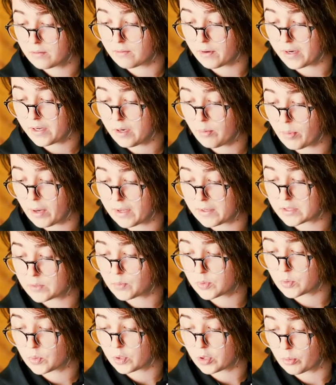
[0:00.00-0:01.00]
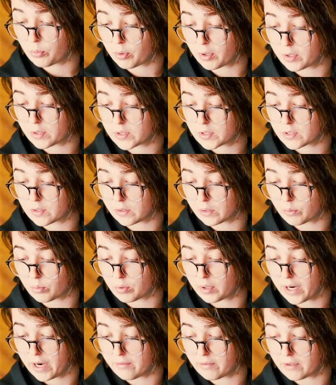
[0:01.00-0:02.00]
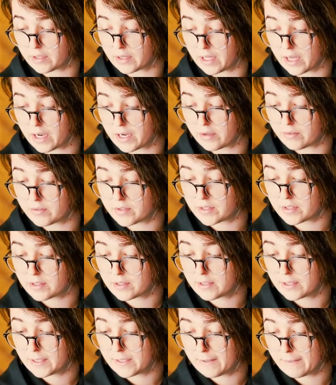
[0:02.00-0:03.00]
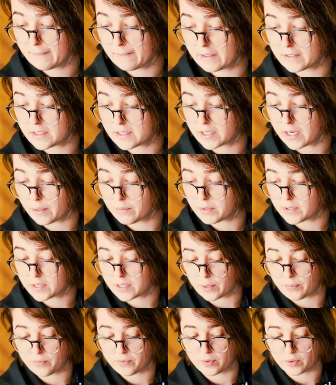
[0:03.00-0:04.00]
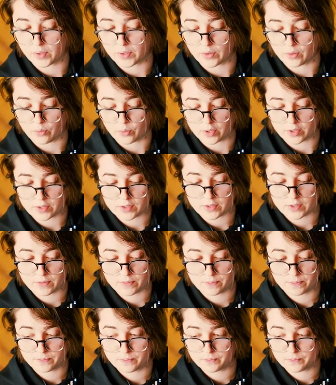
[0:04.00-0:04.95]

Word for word: Find a balance between your personal and private lives. It's time to stop fearing the worst.